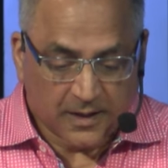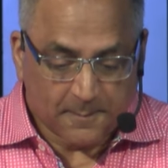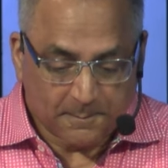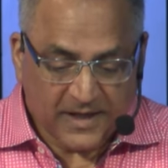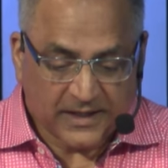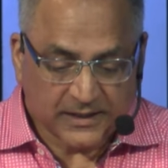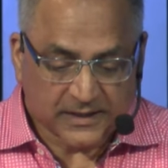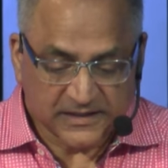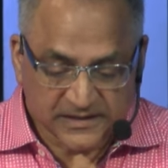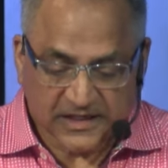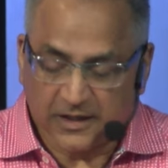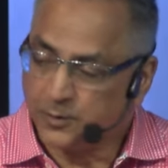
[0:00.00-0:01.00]
make
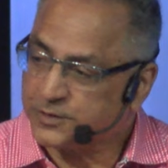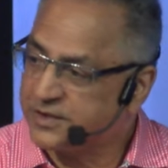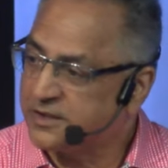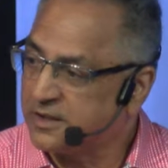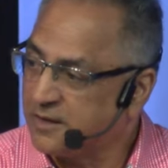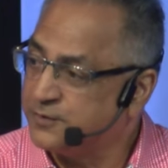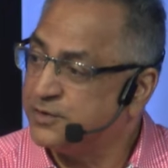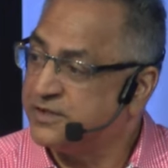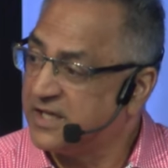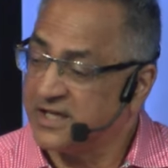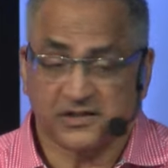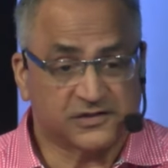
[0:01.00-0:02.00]
is equal to the love you
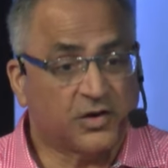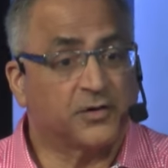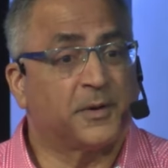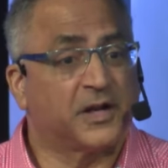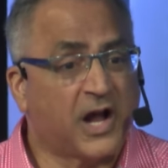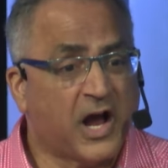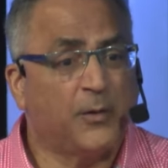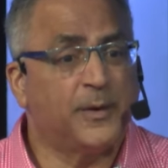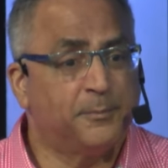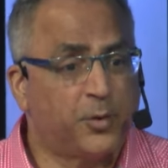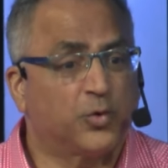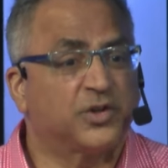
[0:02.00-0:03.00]
take is talking about how
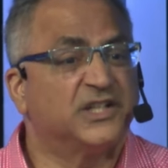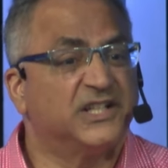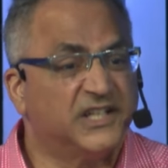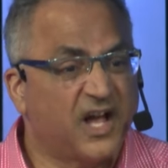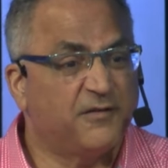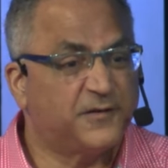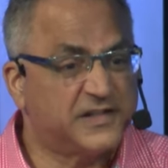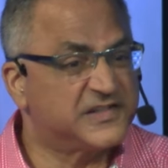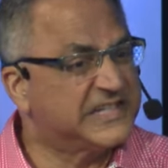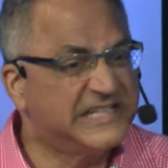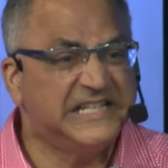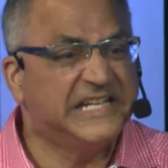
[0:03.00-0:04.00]
important love is
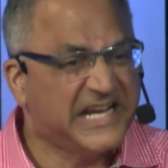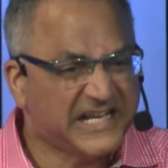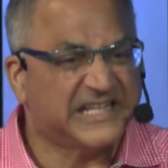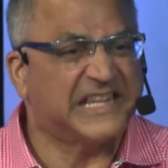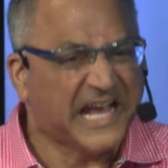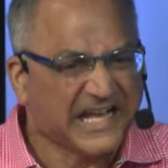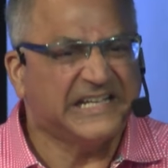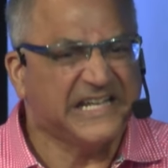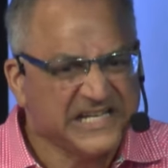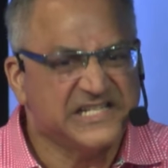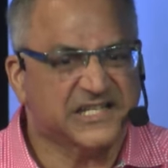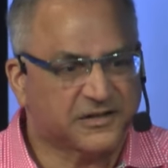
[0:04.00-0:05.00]
in the end. That
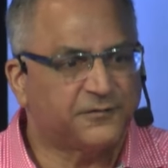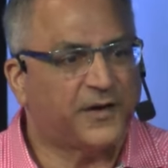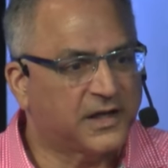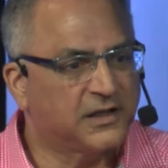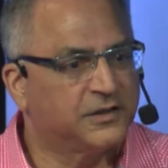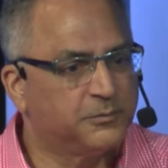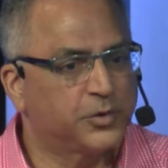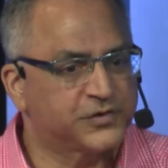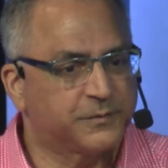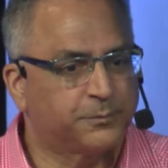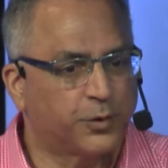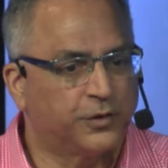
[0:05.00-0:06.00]
is the final and most
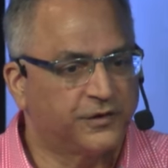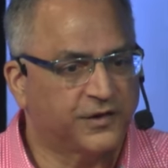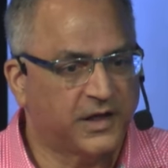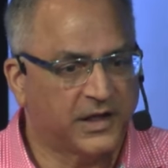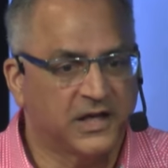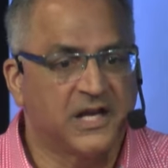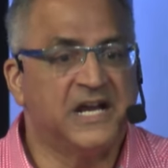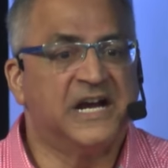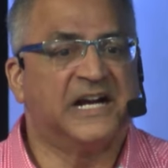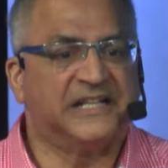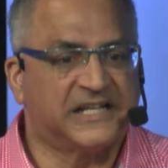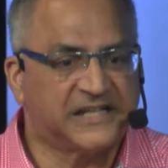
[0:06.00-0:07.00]
important thing.
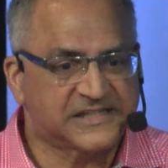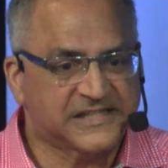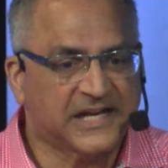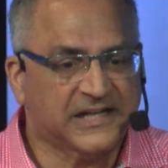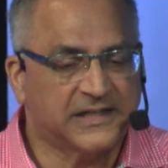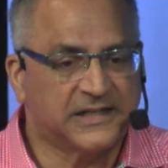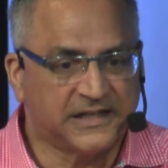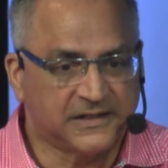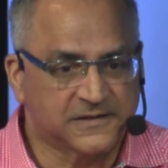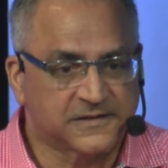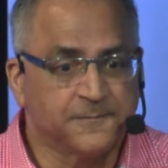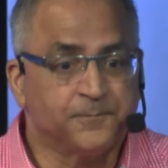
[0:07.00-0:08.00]
And then the second
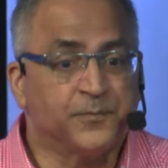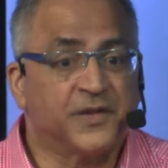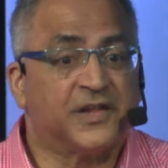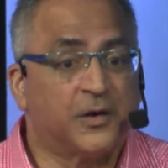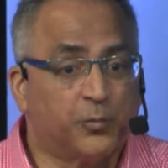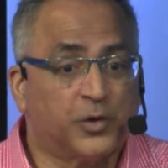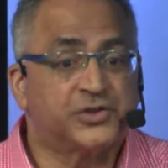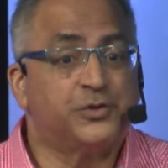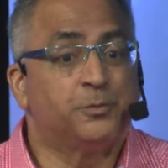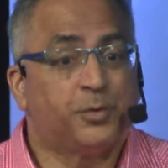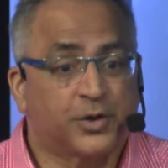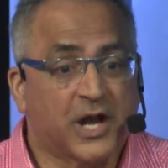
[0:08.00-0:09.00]
is that what you
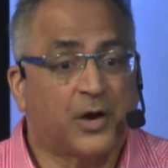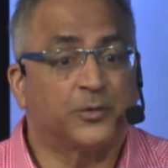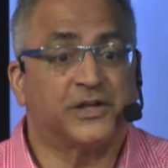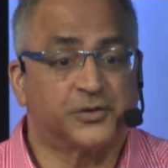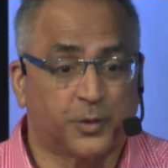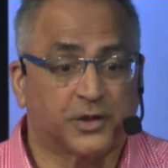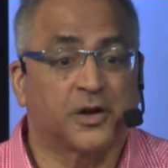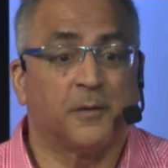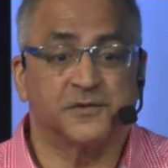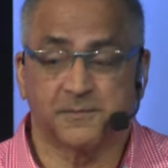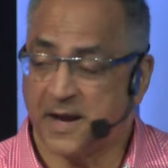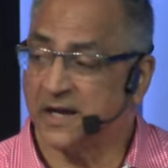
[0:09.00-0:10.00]
put out is what
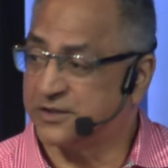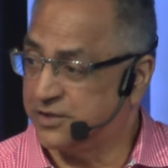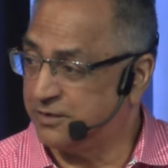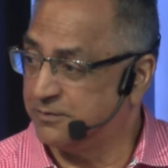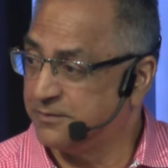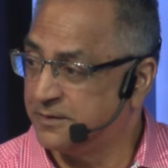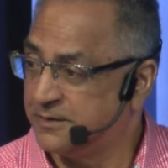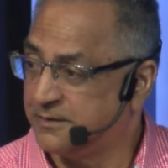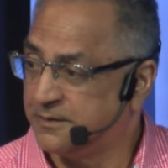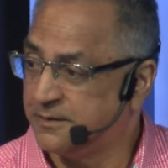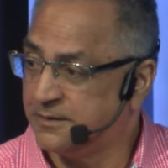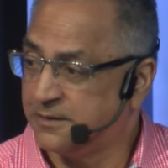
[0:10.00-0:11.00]
comes back to you.
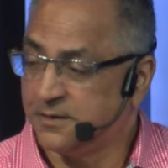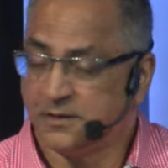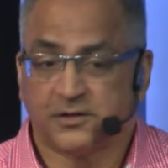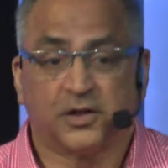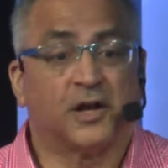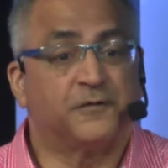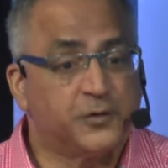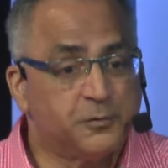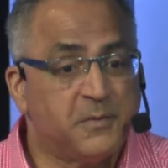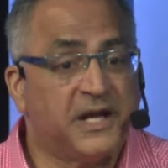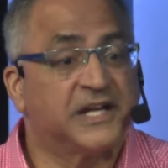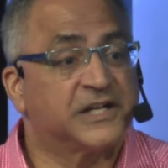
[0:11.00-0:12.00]
The love you
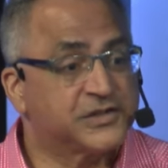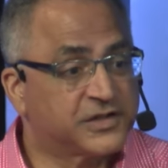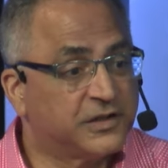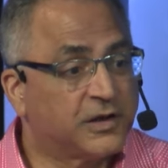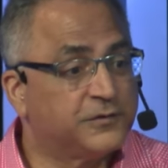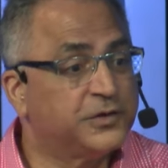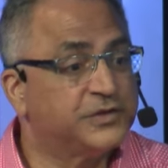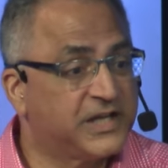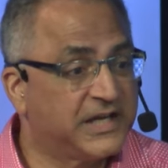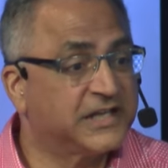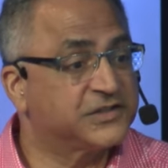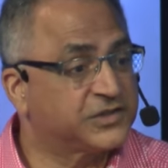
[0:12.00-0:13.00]
make is the love you take. It's